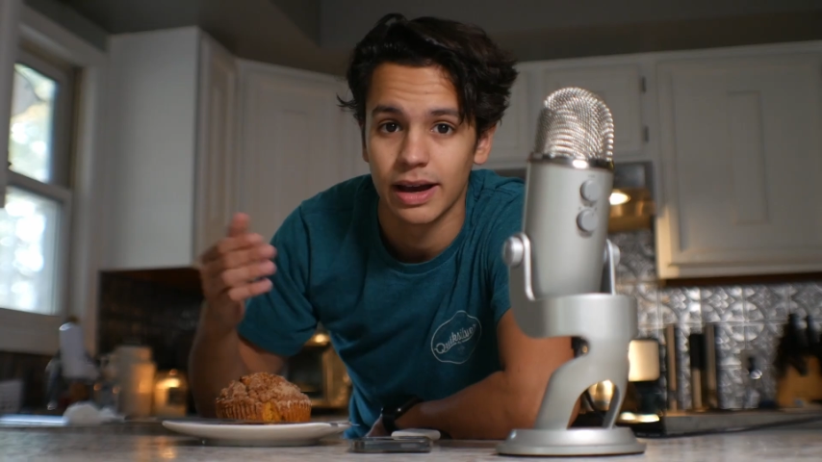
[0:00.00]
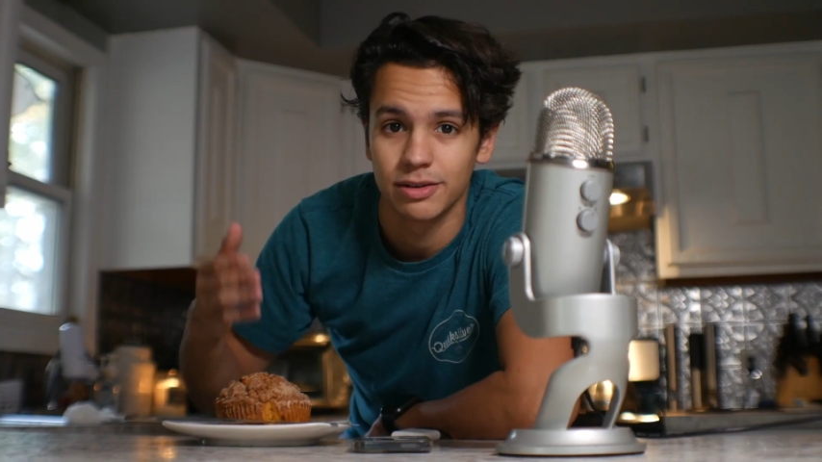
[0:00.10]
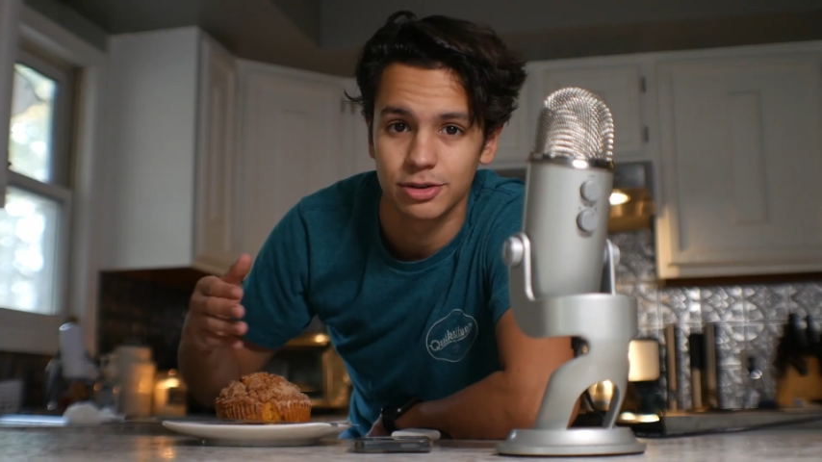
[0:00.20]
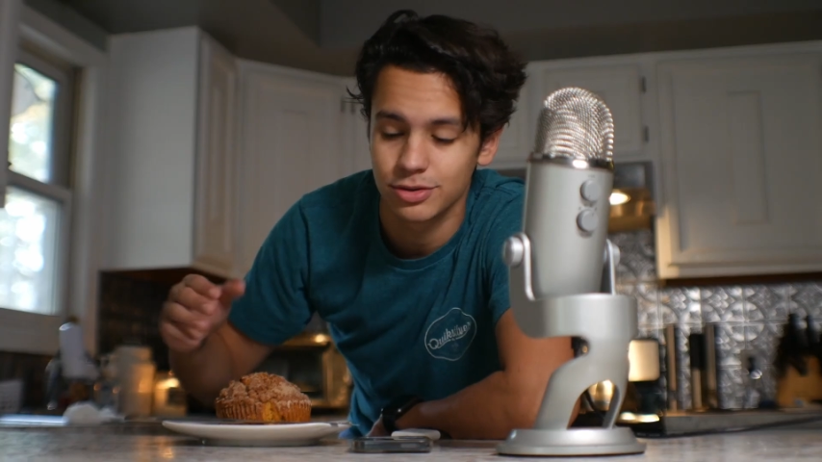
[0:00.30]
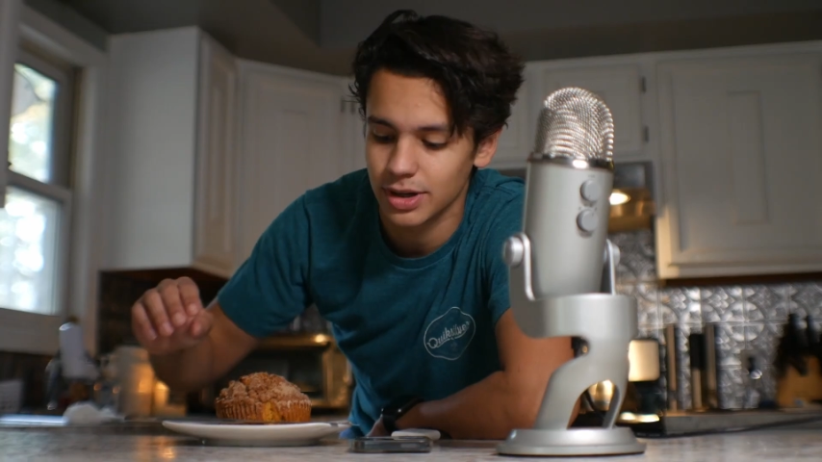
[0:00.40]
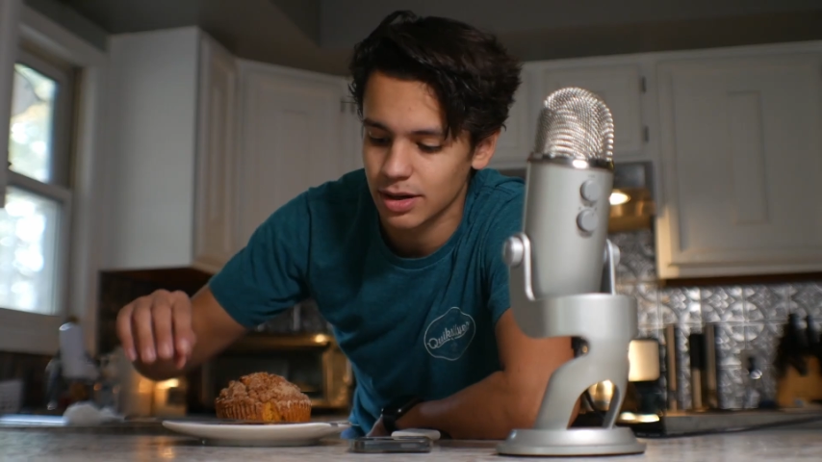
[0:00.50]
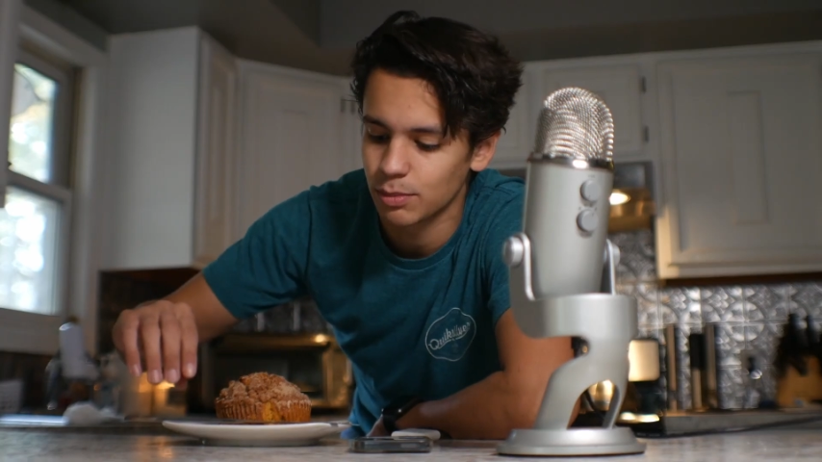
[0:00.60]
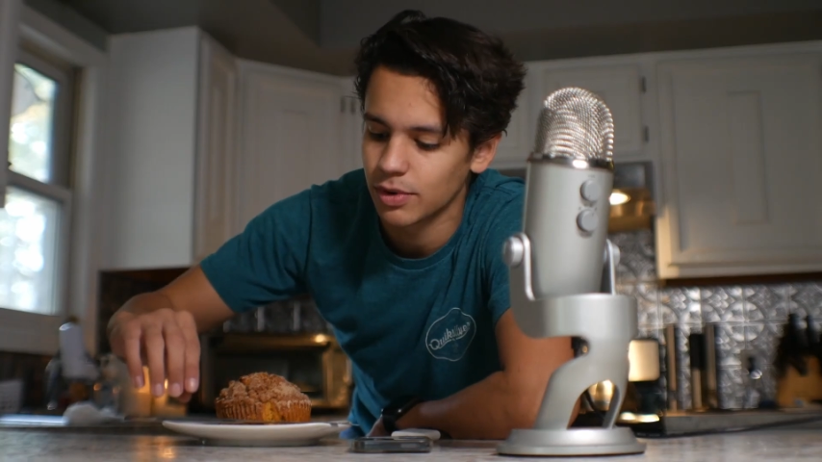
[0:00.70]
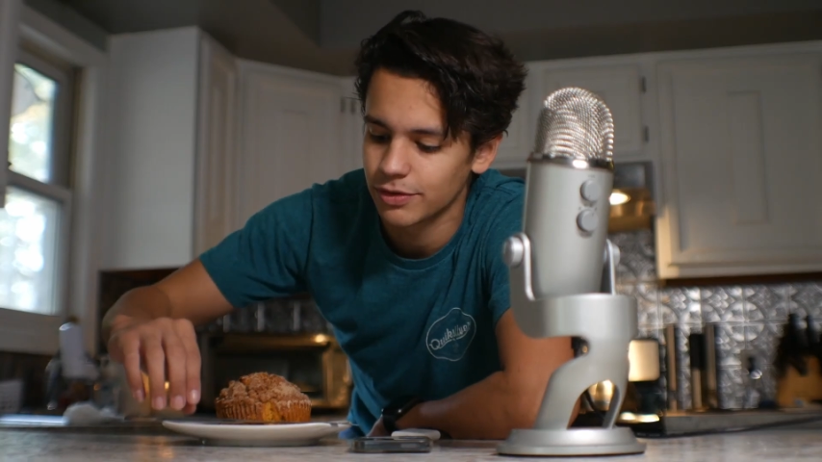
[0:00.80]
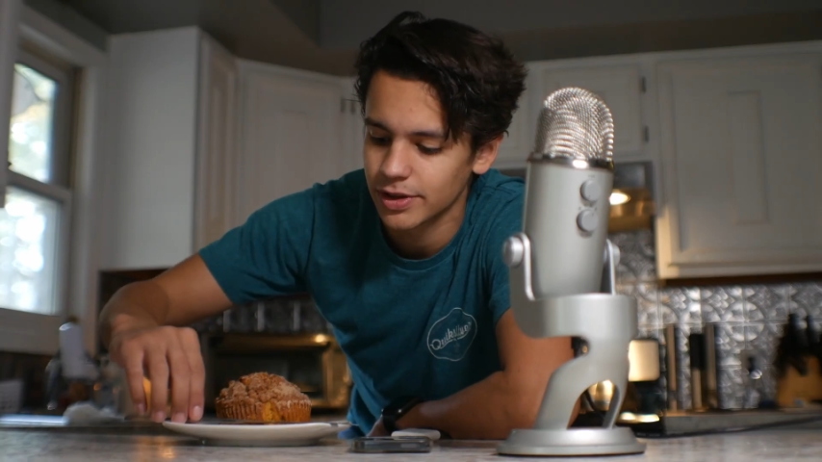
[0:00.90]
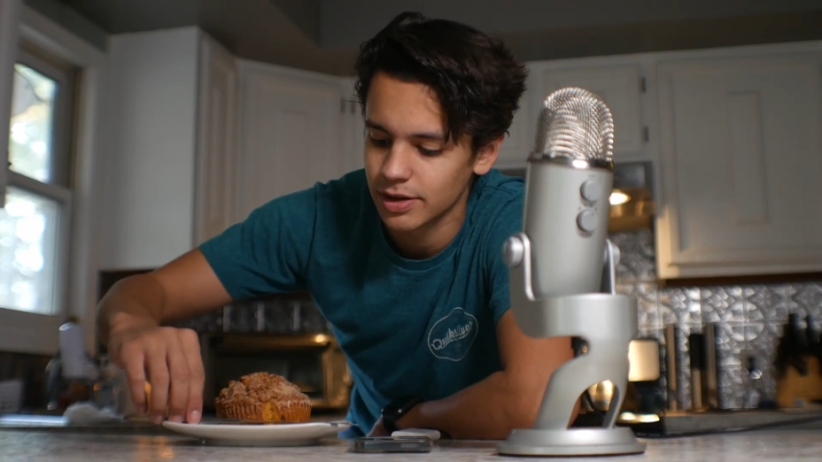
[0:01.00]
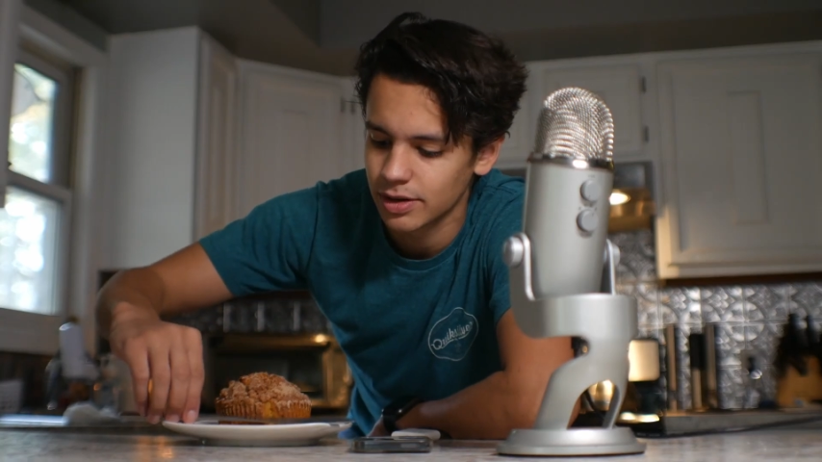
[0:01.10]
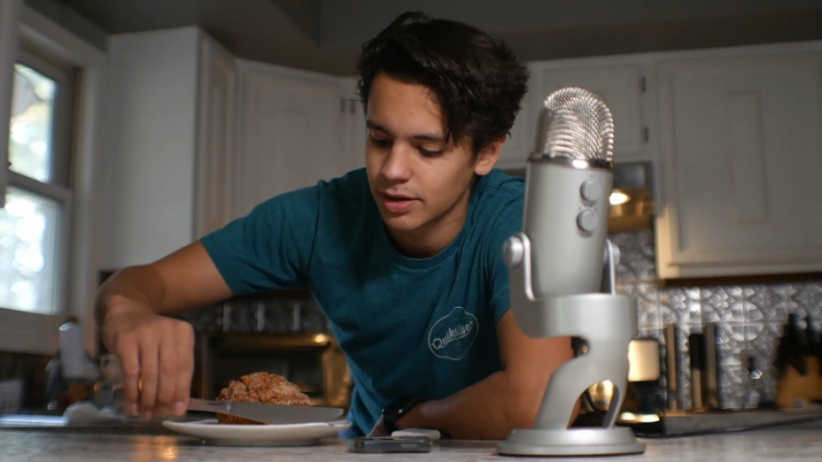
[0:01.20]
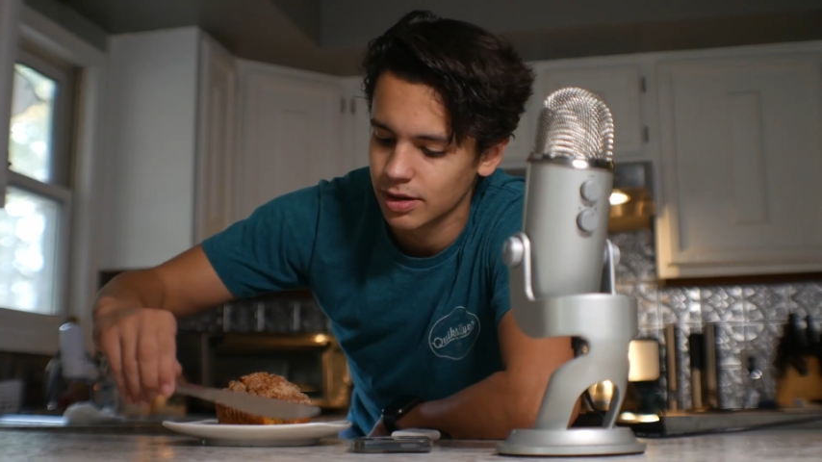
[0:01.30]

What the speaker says: I've also got a muffin.